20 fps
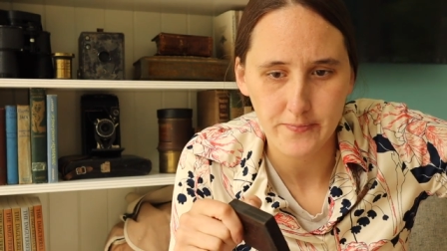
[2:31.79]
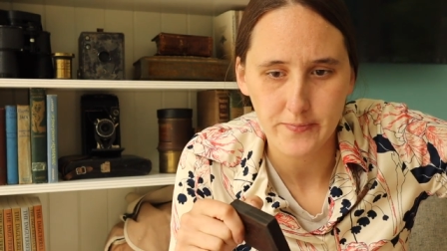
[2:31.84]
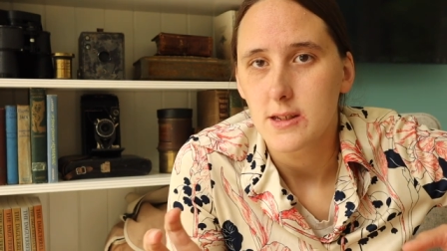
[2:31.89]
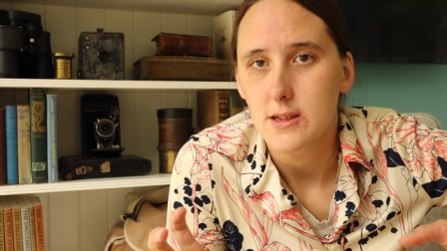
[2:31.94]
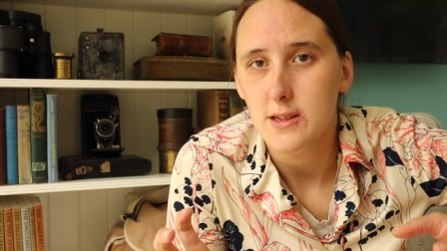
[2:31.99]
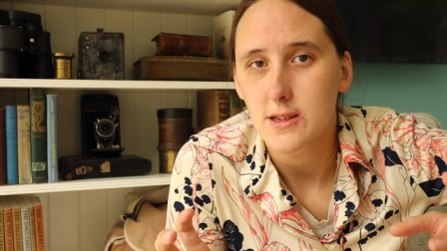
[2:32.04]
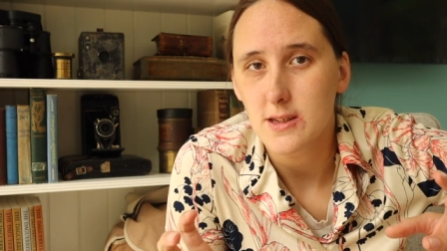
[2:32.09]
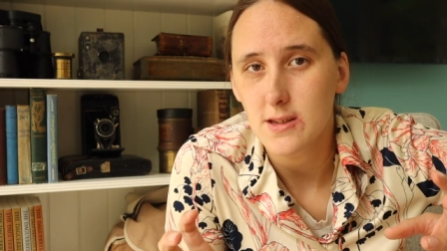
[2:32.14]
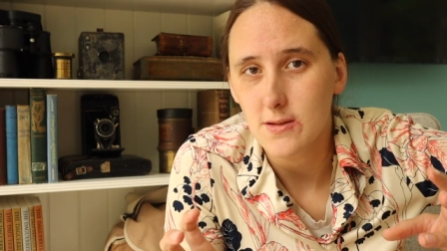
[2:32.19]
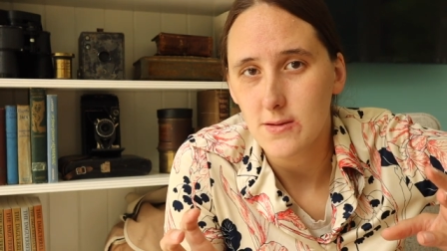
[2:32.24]

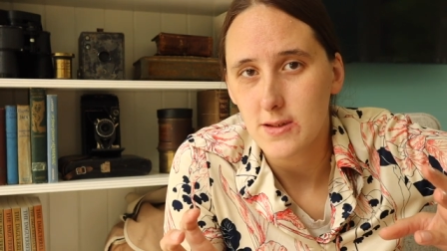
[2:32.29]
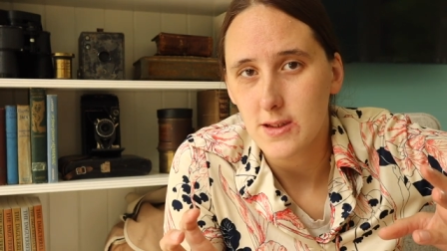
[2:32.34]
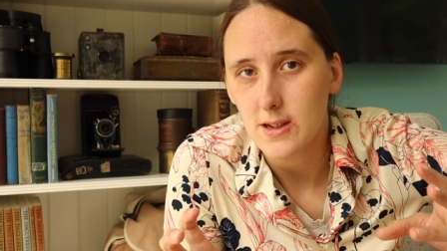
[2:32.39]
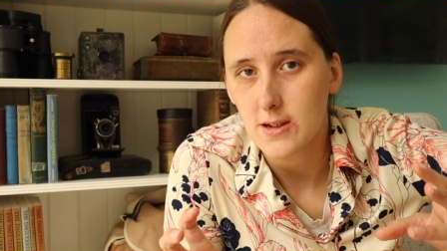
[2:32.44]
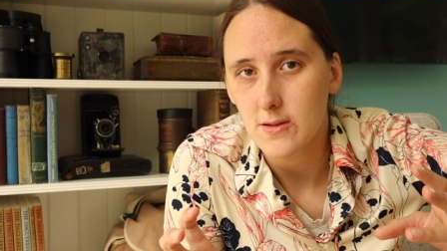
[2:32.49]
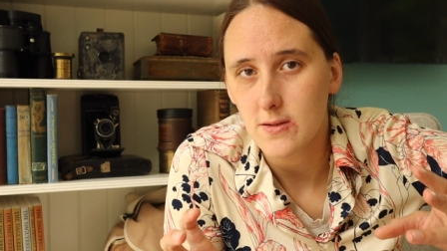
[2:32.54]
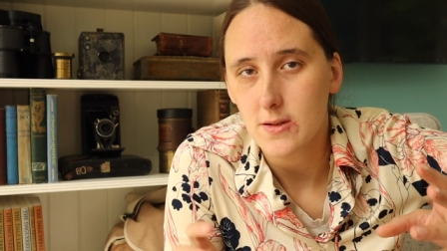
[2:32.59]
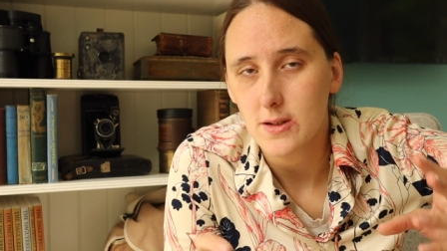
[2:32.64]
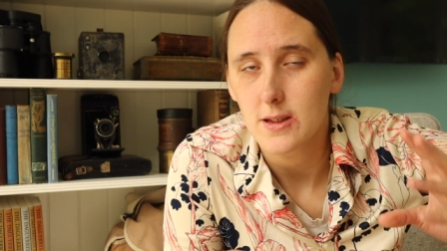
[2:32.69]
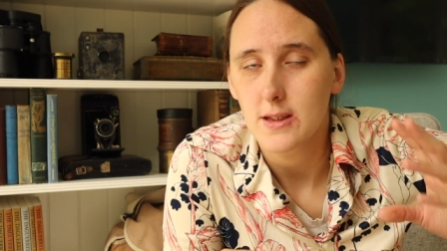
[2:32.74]
Soon
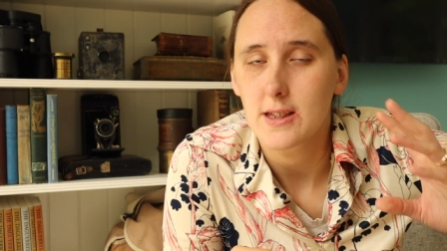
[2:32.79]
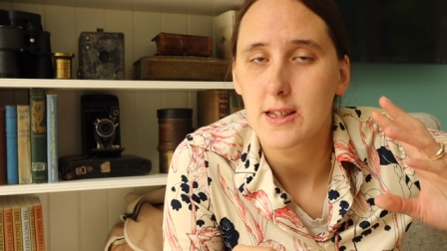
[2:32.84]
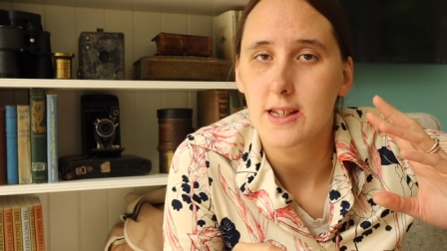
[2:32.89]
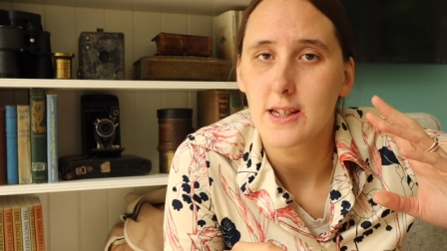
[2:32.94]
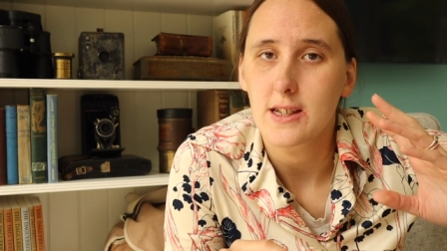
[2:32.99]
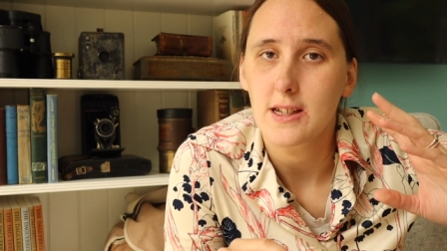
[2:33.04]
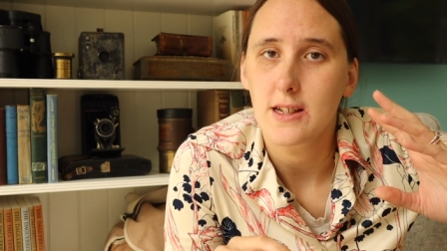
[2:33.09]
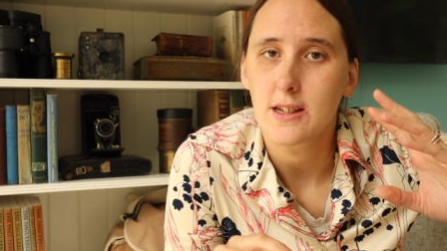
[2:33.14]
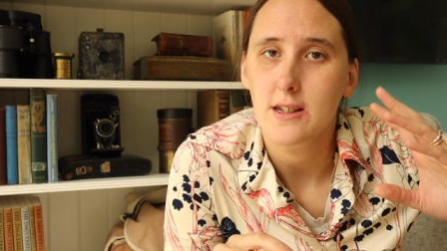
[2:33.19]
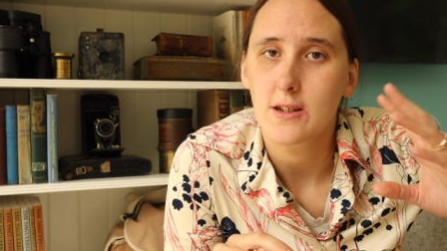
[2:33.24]
though,
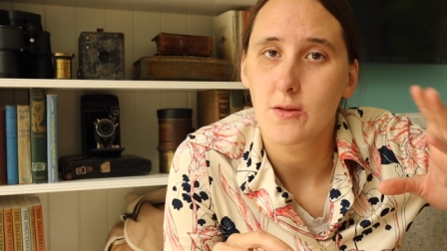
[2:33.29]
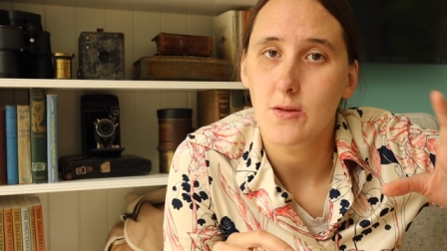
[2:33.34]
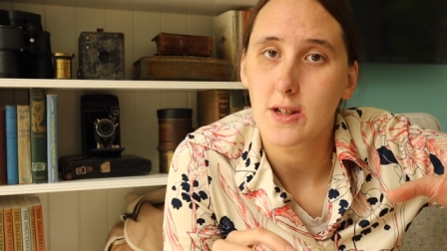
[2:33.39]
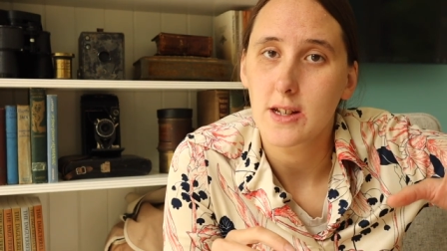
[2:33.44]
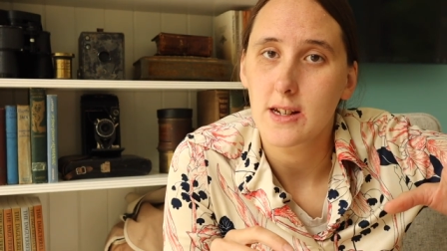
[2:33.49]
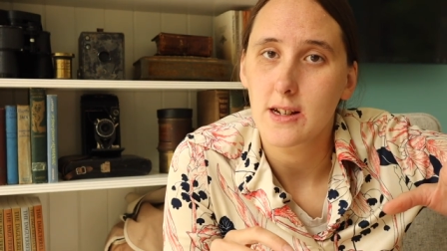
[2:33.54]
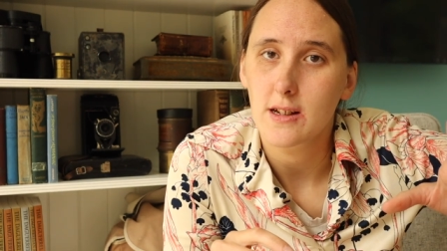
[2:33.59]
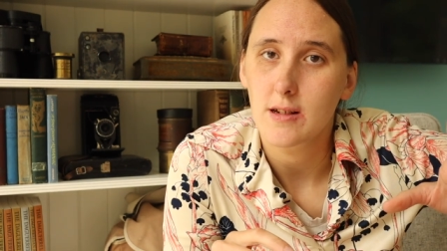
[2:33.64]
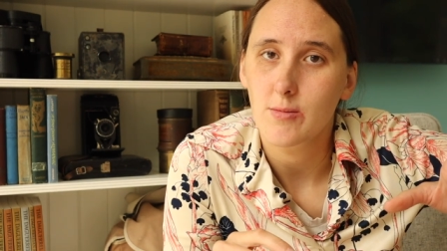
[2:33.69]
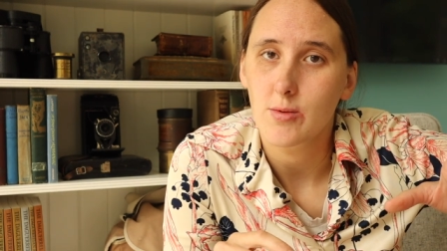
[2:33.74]
the new
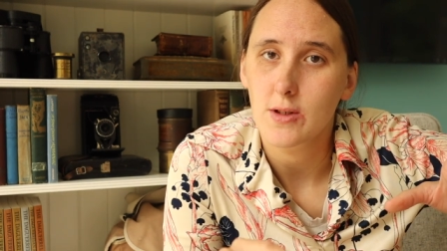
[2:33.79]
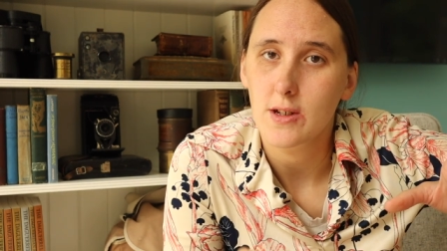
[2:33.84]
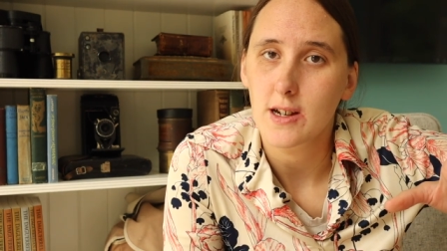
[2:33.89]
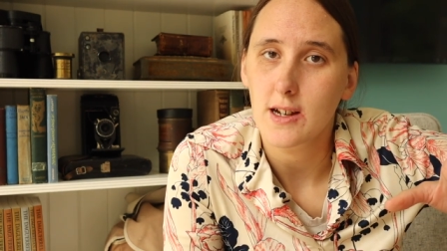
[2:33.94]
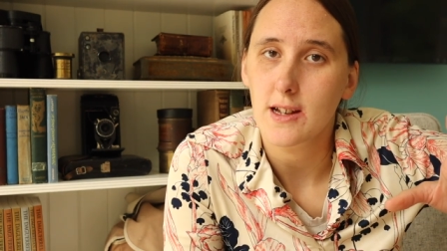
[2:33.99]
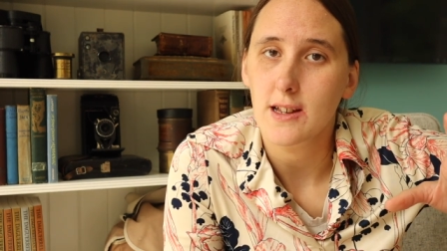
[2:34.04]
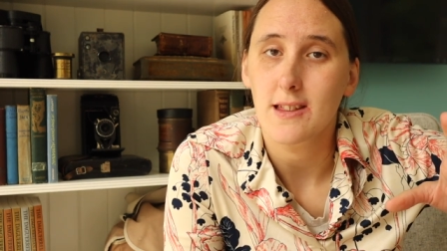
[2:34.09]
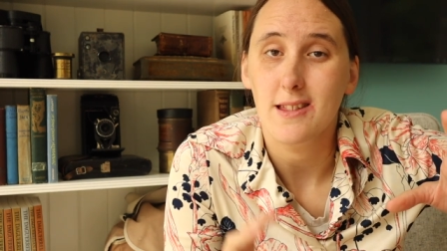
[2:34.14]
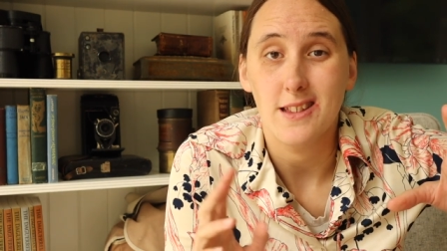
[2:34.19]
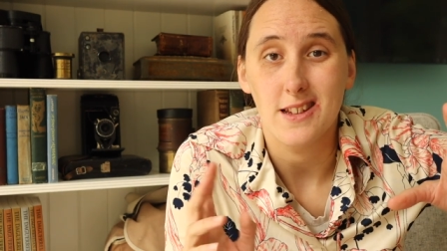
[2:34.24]
kid on the block,